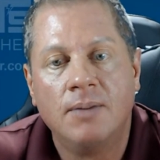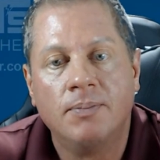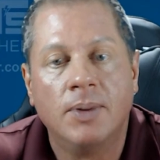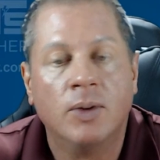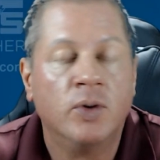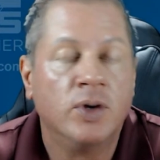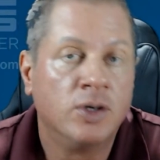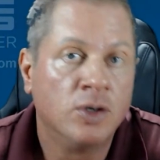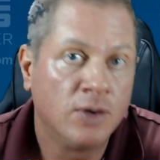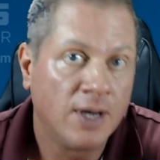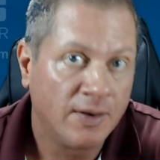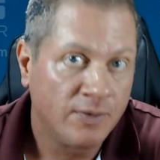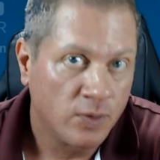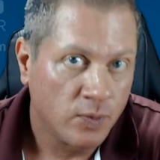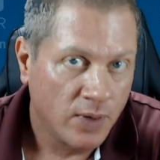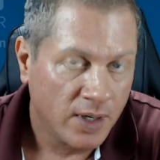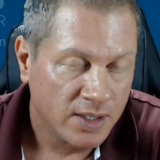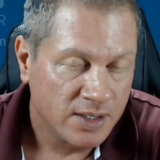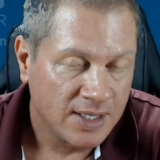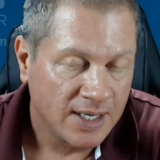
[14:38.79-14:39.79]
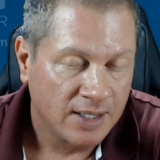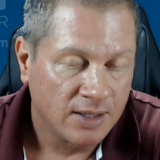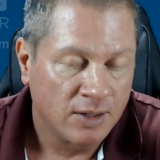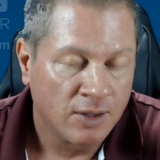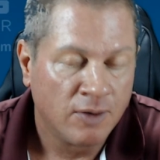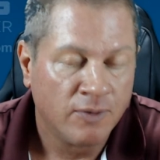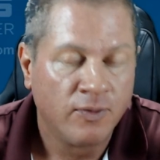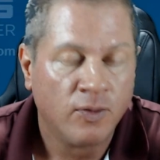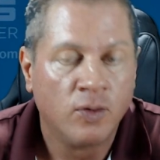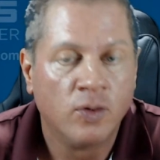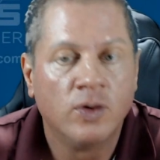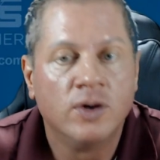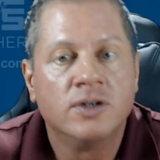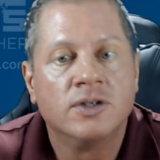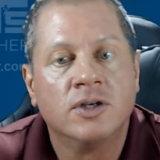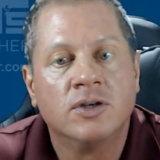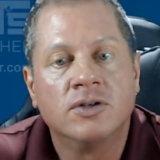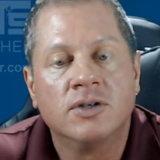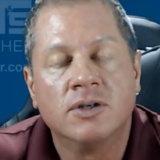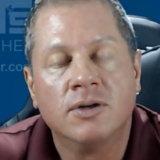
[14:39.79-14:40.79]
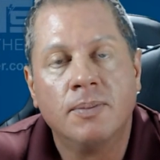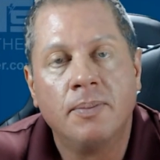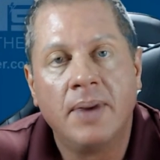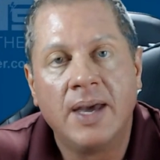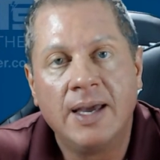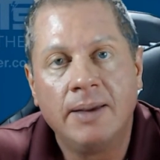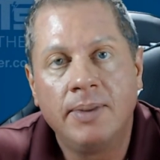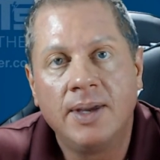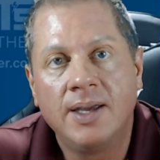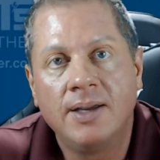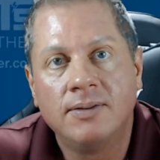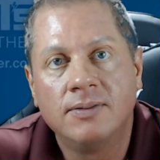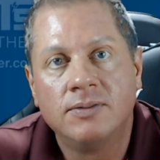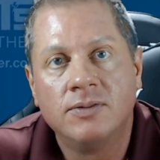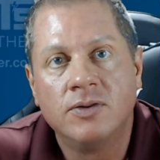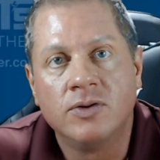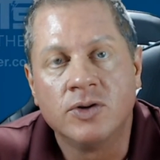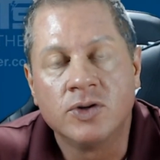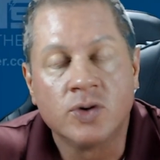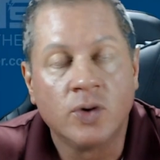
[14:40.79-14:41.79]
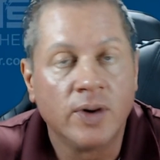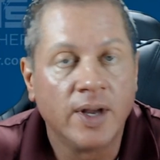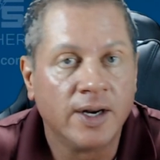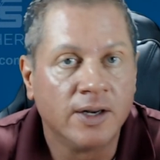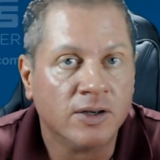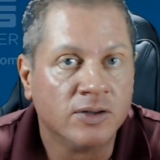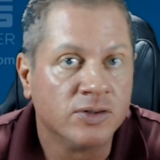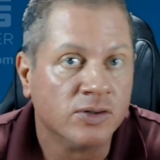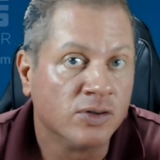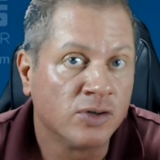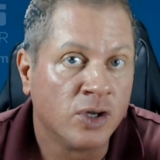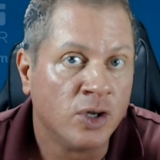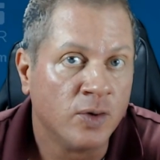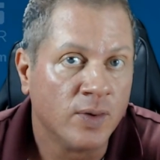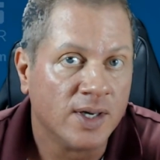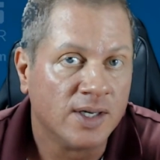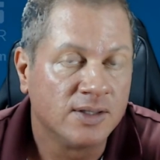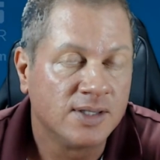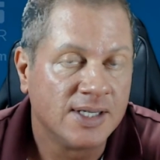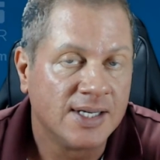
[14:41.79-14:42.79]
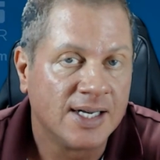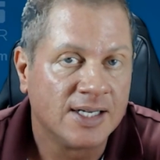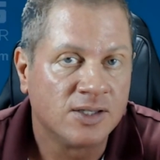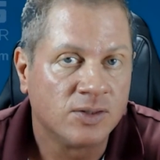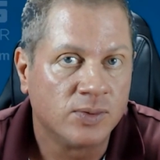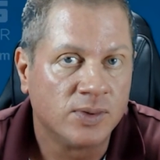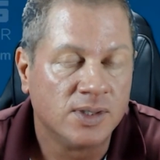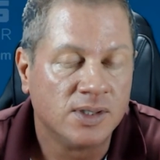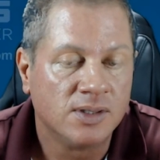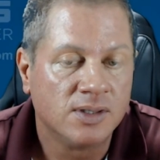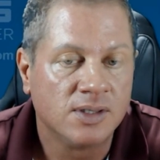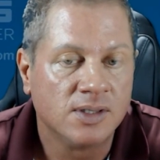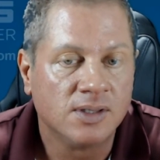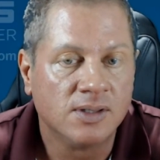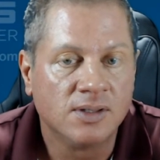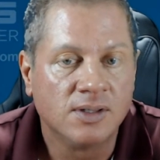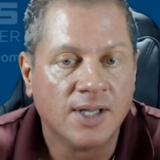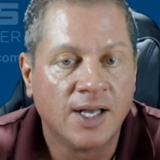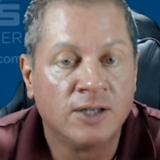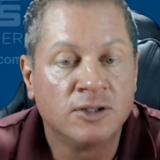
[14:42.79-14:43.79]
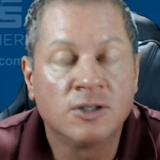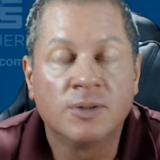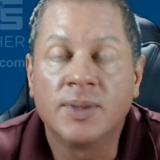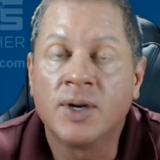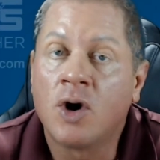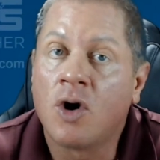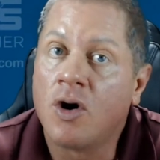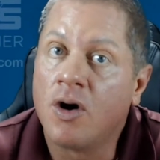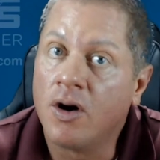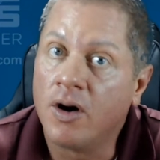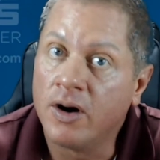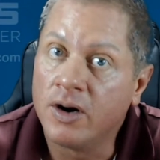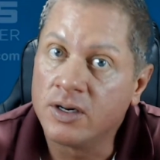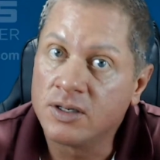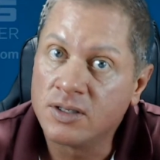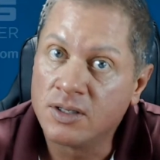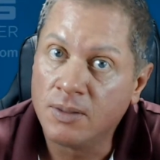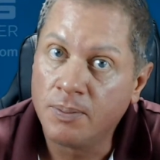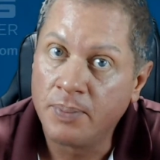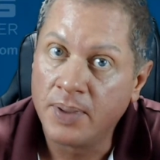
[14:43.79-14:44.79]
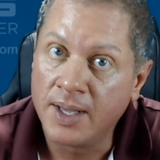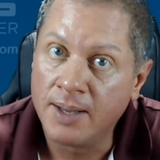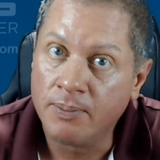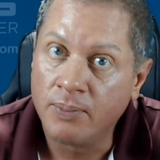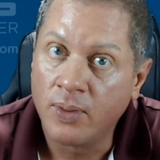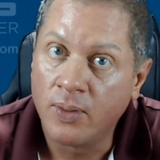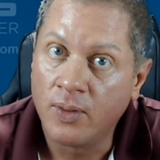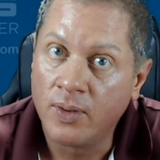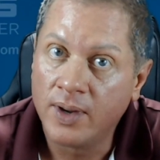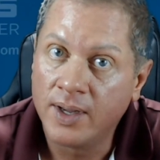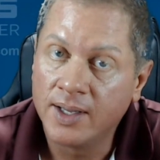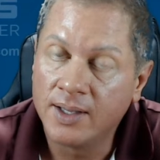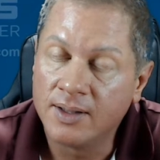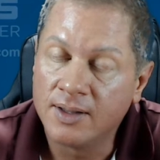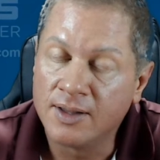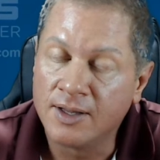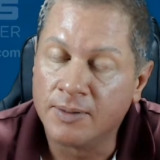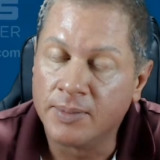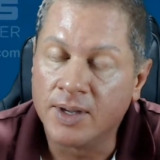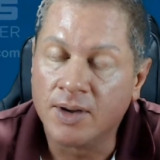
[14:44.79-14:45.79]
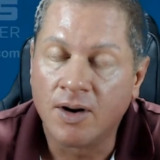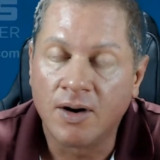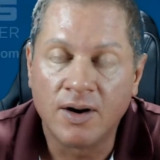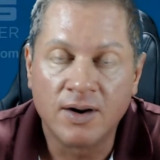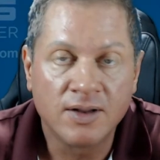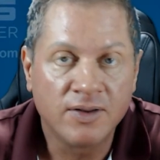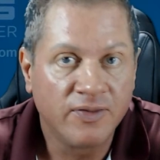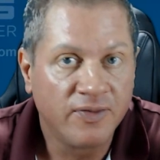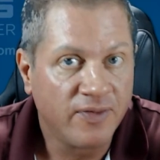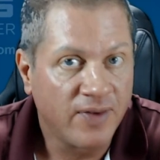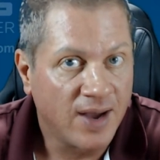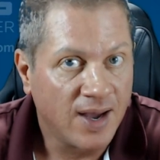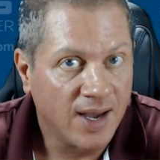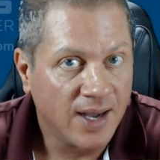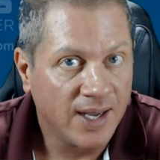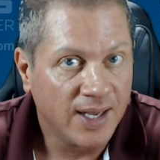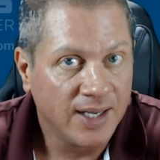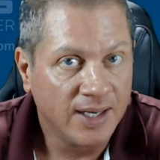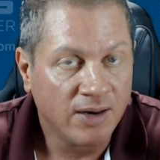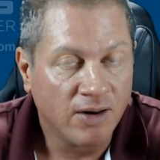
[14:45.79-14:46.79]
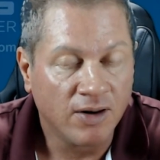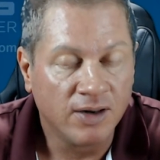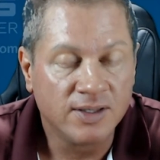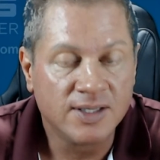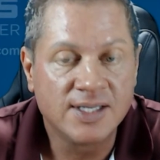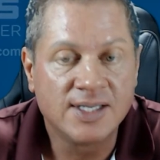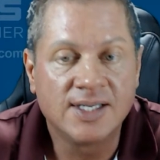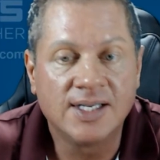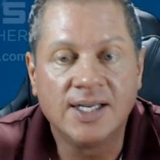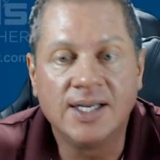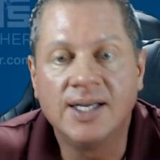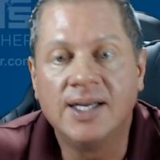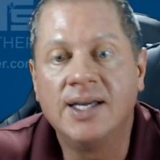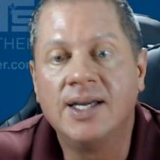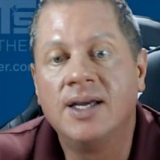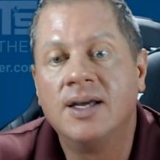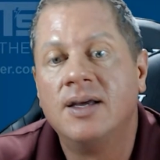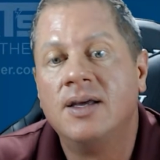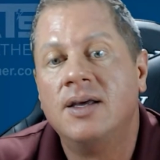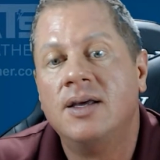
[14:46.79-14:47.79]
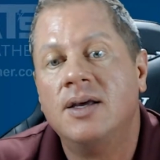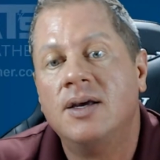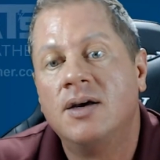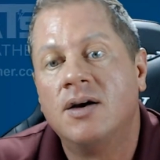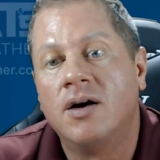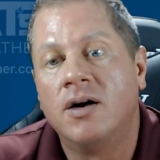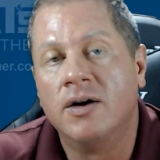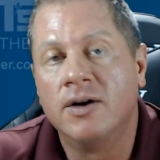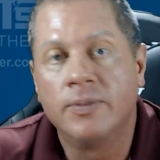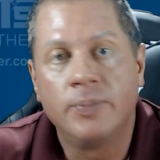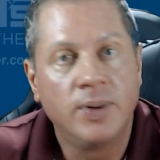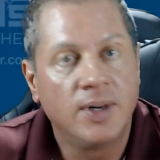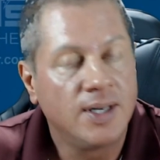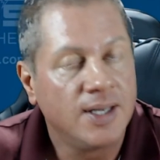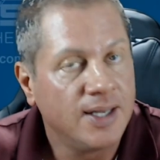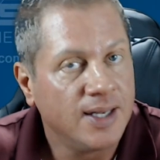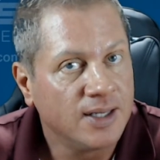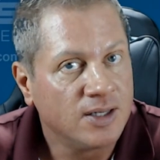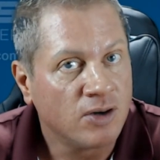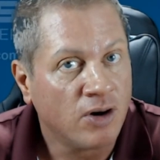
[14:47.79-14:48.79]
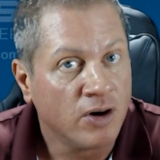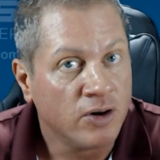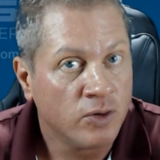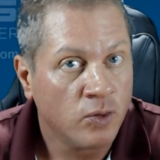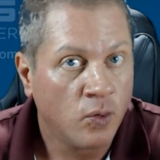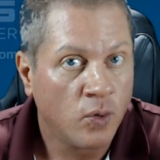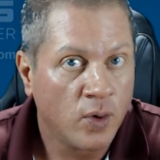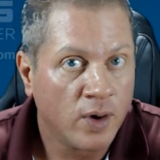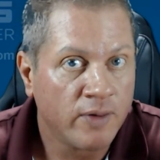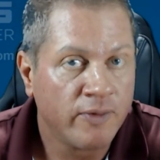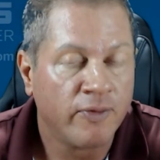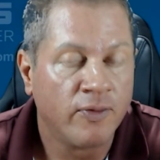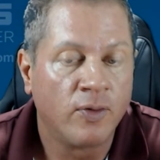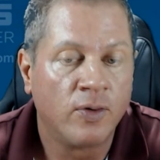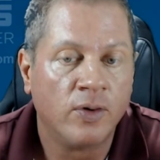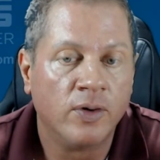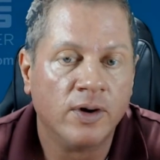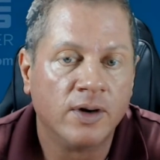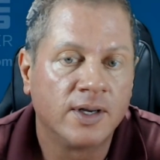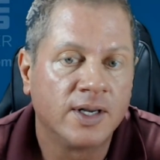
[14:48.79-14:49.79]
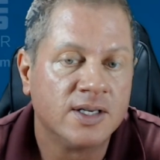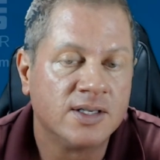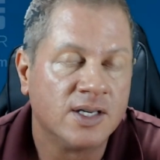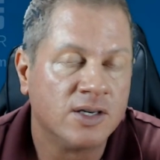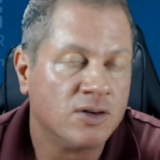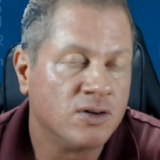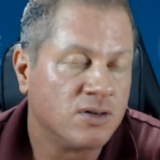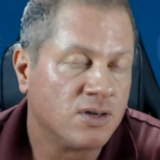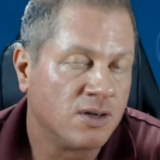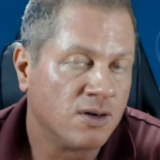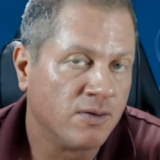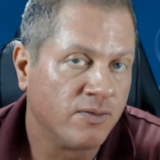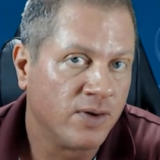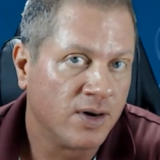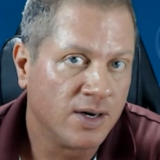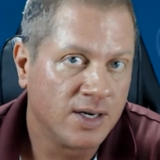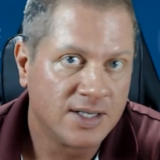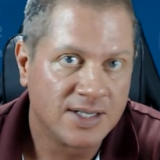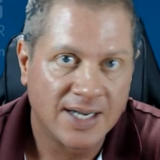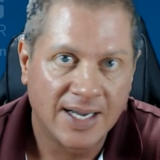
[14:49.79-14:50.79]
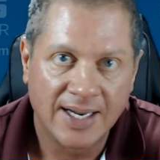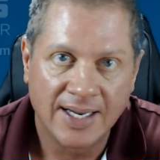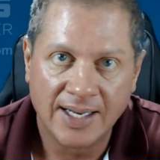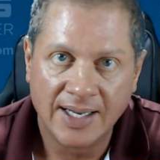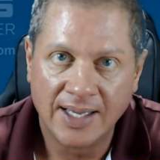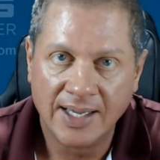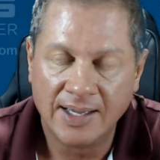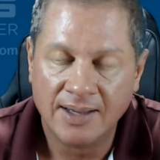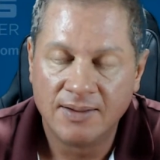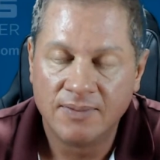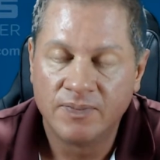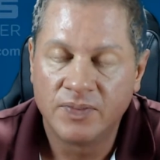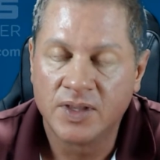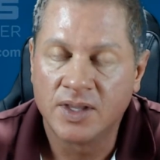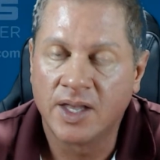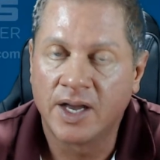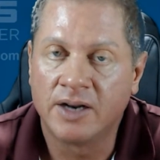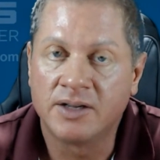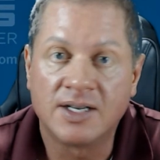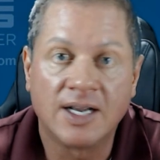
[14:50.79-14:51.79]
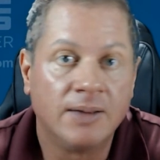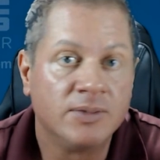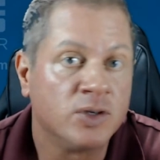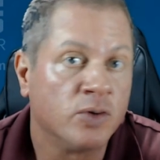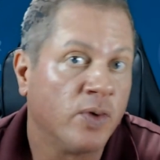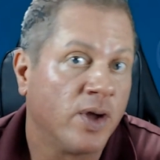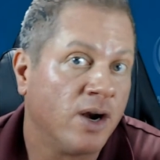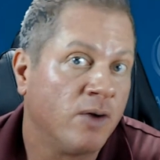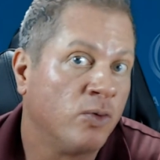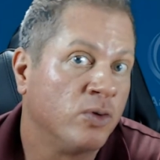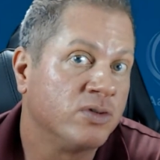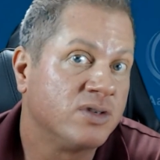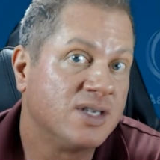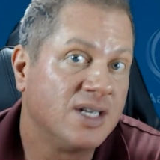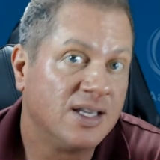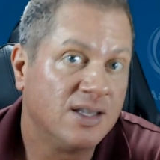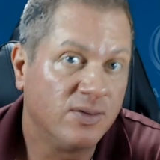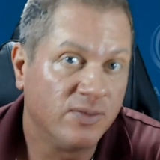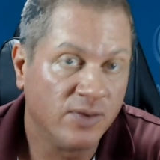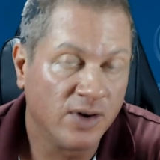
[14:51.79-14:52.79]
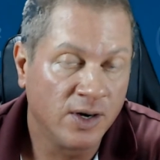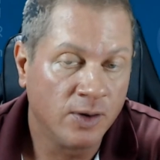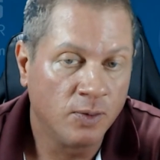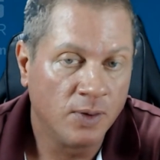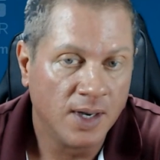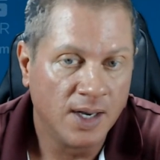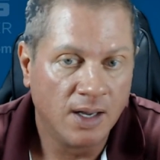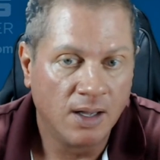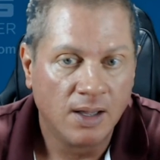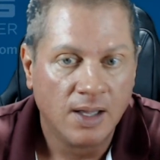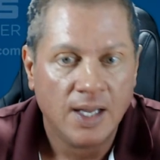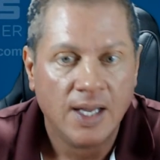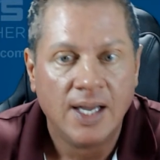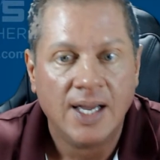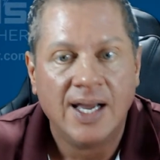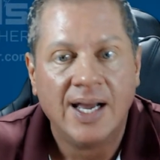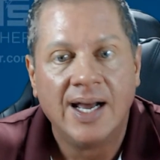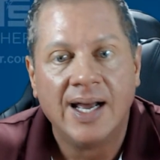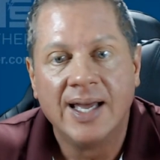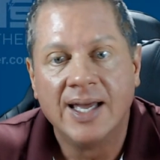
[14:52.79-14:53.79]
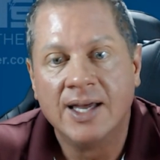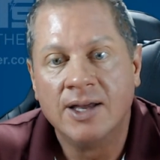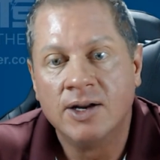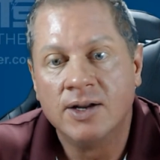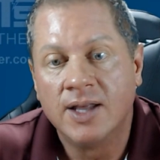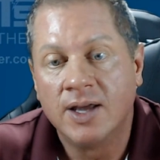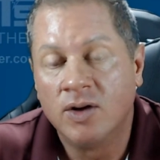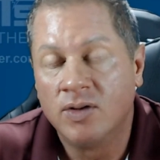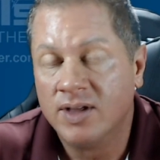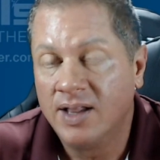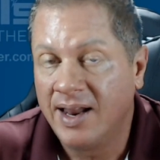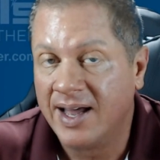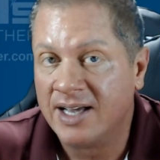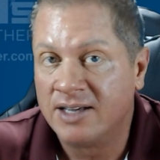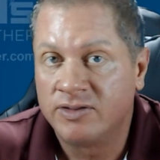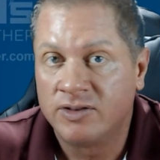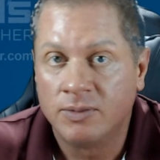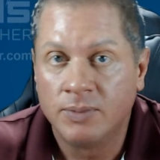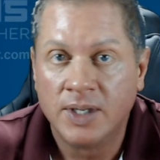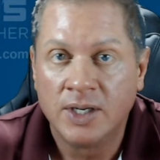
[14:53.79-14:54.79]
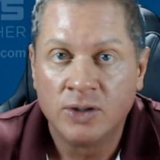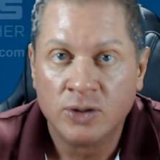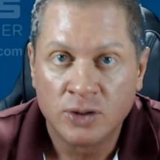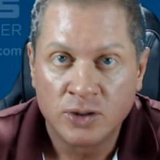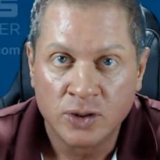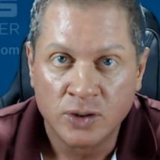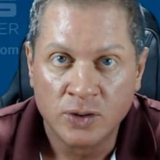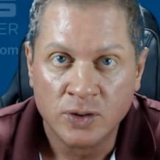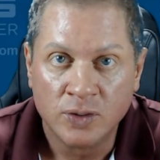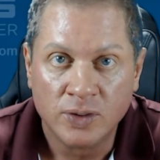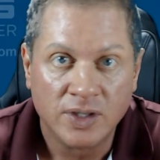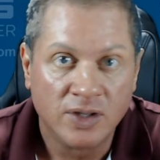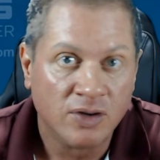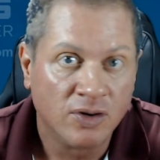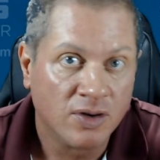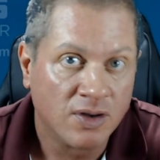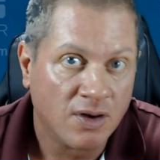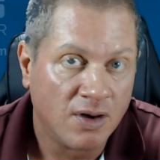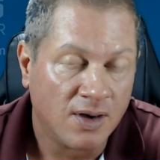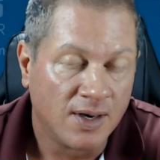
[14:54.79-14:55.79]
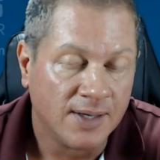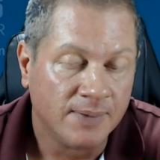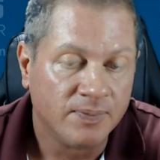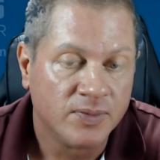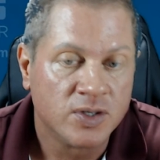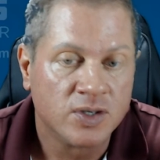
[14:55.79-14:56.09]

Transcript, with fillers: But we do have to watch out though for those little baby tornadoes, little QLCS ones, and those will be hard to pinpoint. They'll be hard to find, hard to see, hard to predict, hard to warn for because they usually are very tiny. A lot of times the radar won't see them very well, and they only last for a minute or two, and then they're gone.